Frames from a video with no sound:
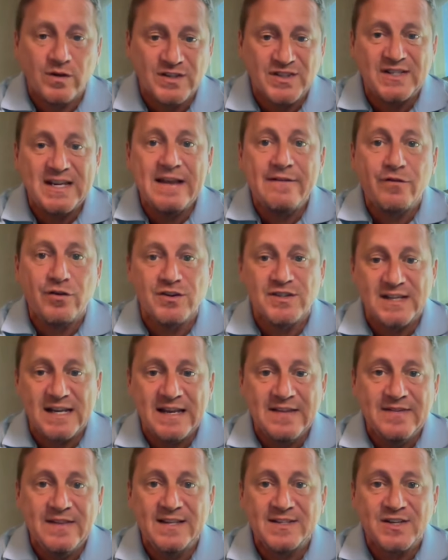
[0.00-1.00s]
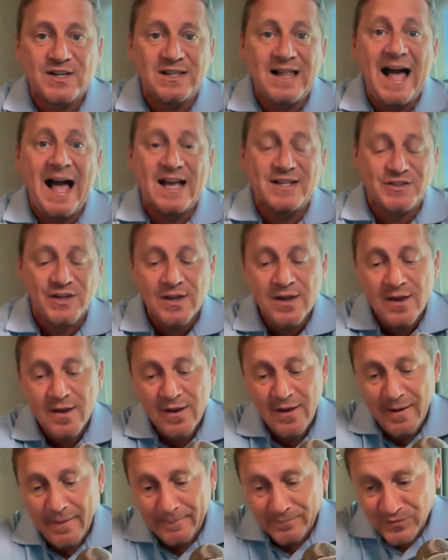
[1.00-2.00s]
receivers in this class
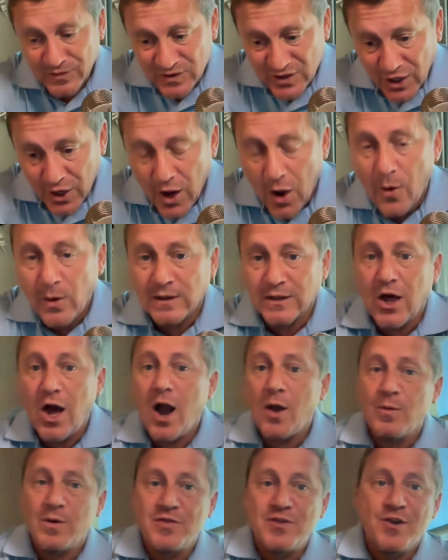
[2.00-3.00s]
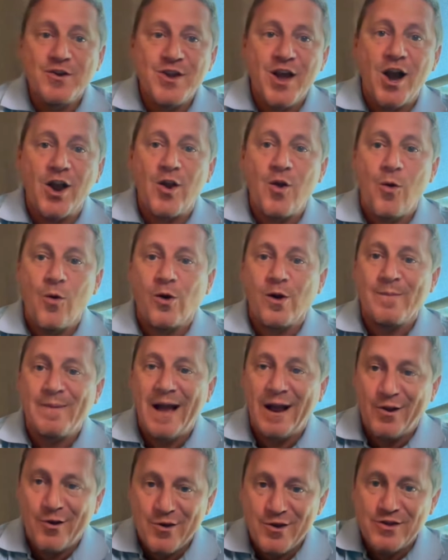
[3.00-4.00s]
to go along with your young
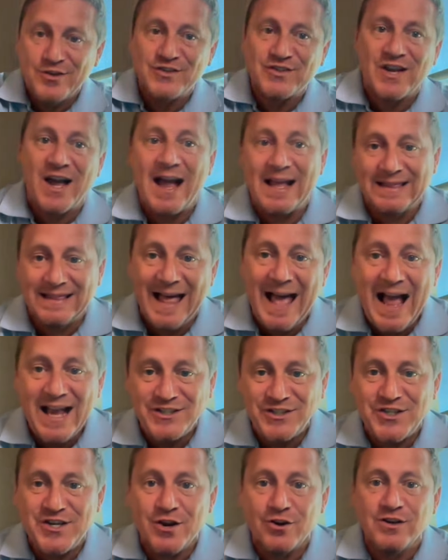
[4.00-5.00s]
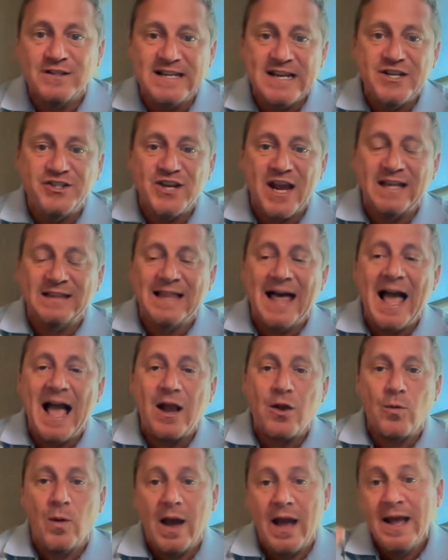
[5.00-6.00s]
quarterback who you signed last year, DJ
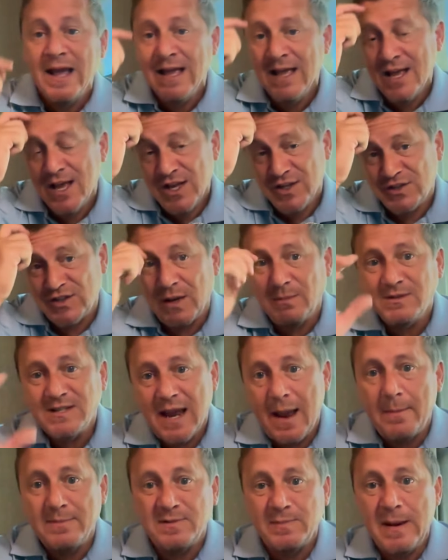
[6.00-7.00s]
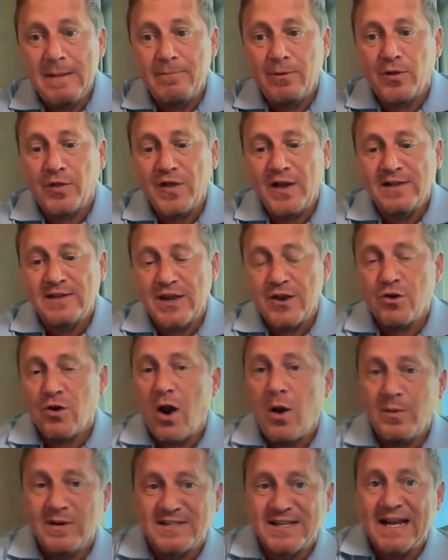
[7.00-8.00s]
Lagway. Sometimes people think that you're
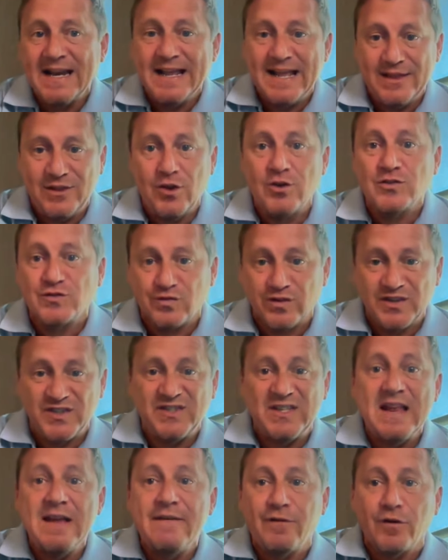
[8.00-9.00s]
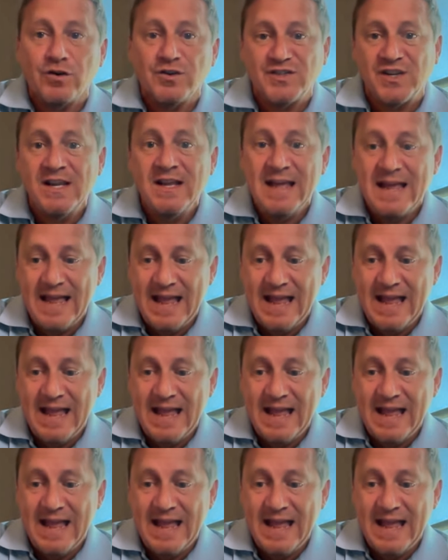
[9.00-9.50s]
always going to get those receivers,